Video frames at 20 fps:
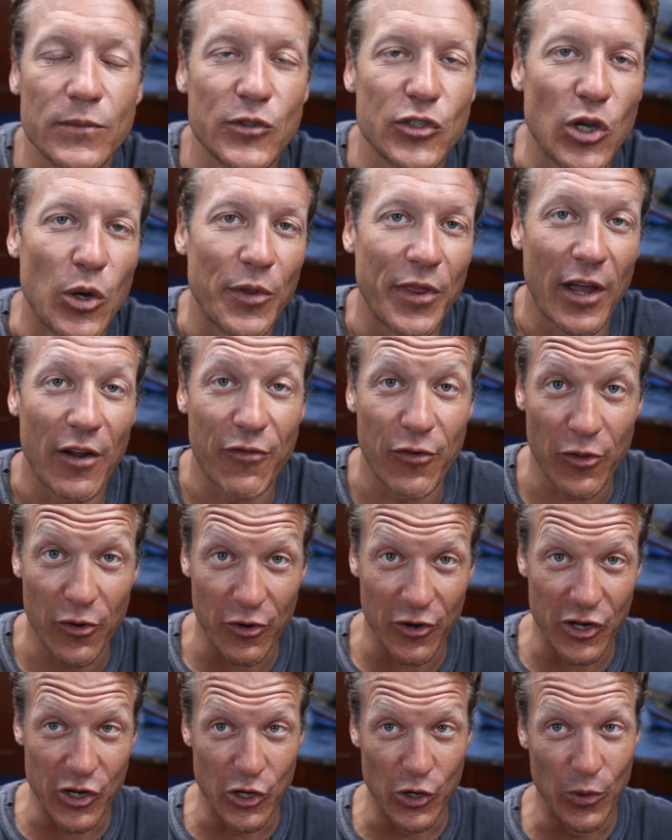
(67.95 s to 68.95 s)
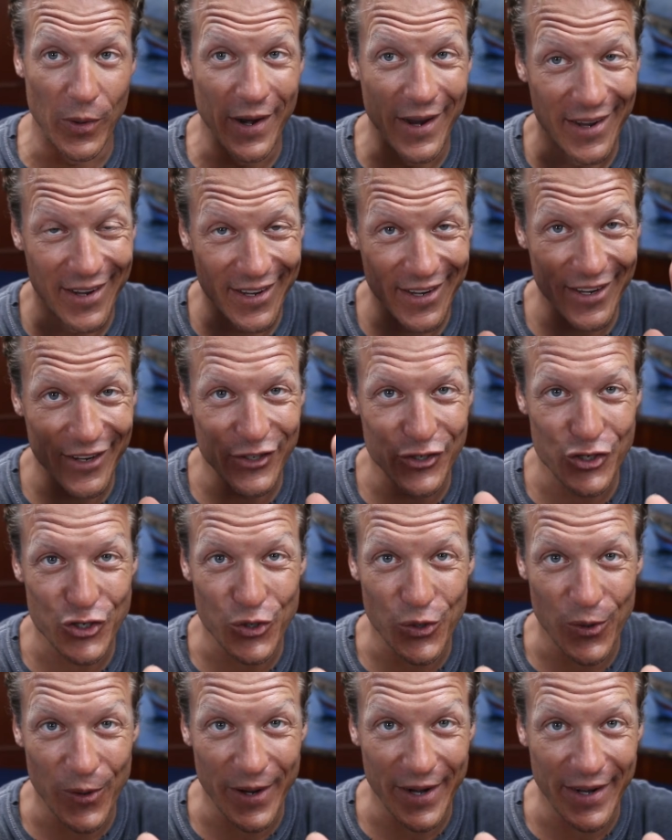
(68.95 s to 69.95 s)
So without further ado,
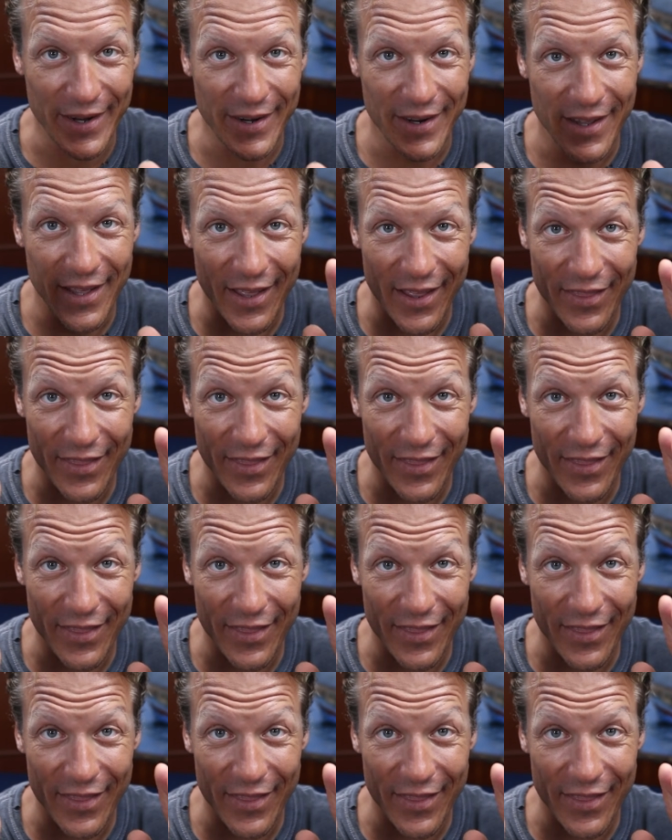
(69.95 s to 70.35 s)
enjoy